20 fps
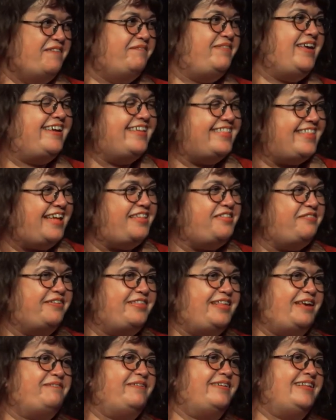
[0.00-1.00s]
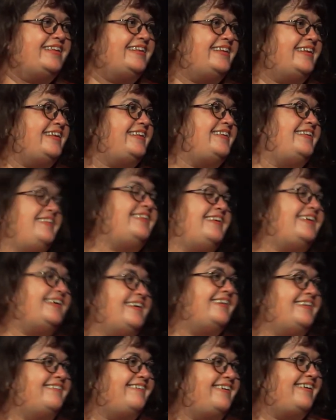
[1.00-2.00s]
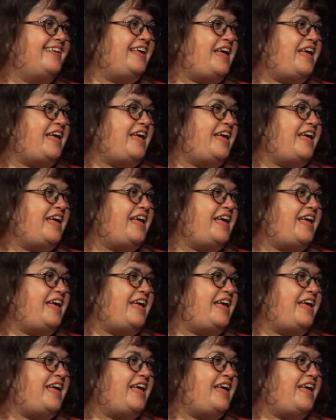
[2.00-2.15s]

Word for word: because that's what I wanted it to do.